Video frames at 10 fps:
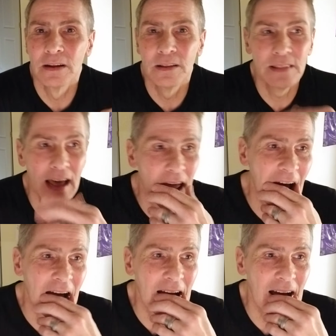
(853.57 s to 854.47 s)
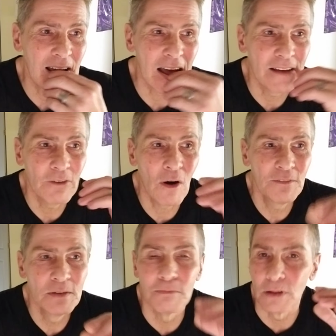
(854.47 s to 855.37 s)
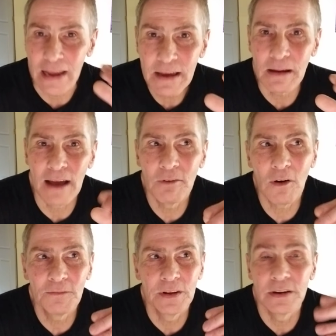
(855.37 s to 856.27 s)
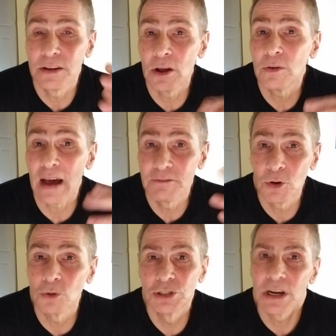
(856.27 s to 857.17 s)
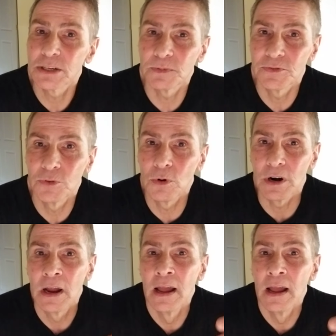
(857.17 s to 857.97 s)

that I've often, you know, I've told you guys before,